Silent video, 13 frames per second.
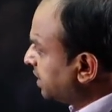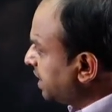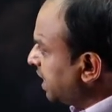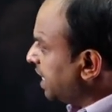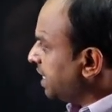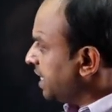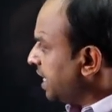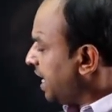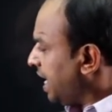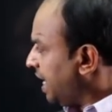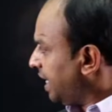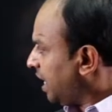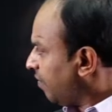g n
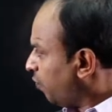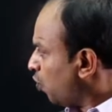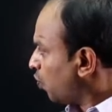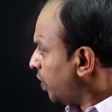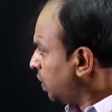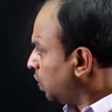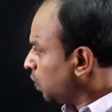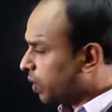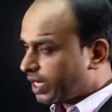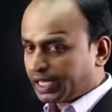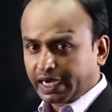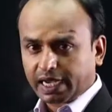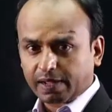a n i four one two
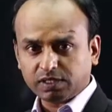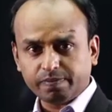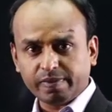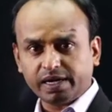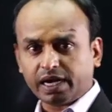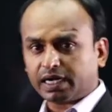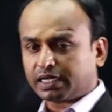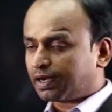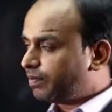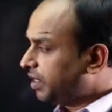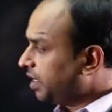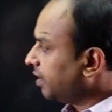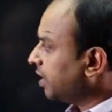at the rate of gmail dot
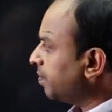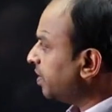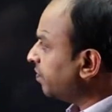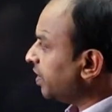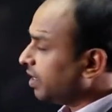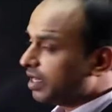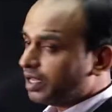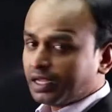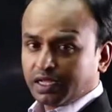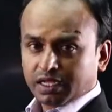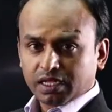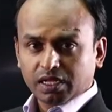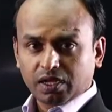com, dear. In between,
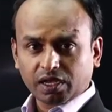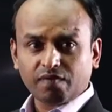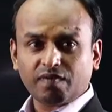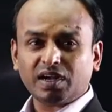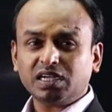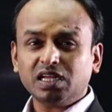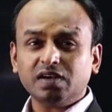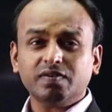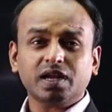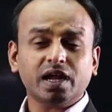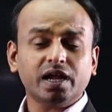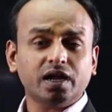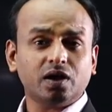okay, whatever
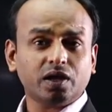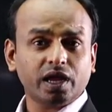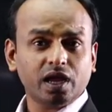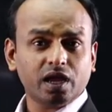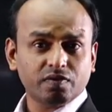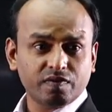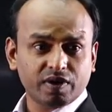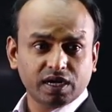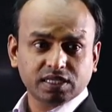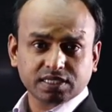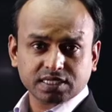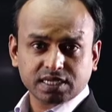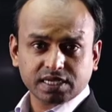I, okay, we were
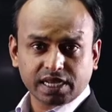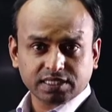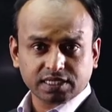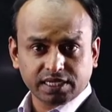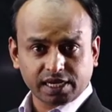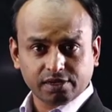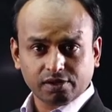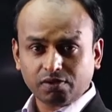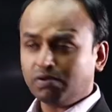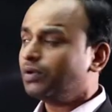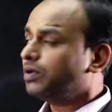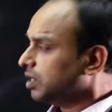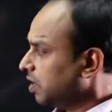discussing nicely till now.
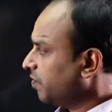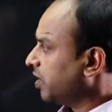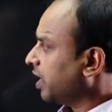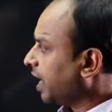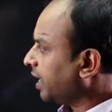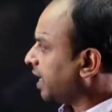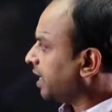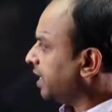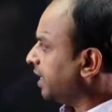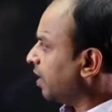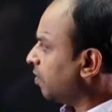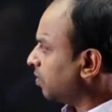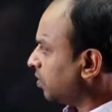If you get
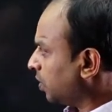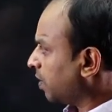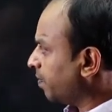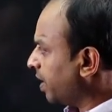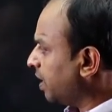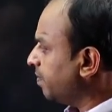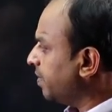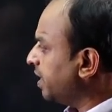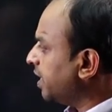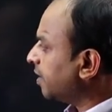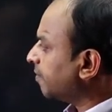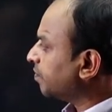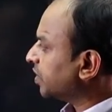any doubt, you can mail me,
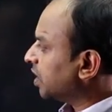dear.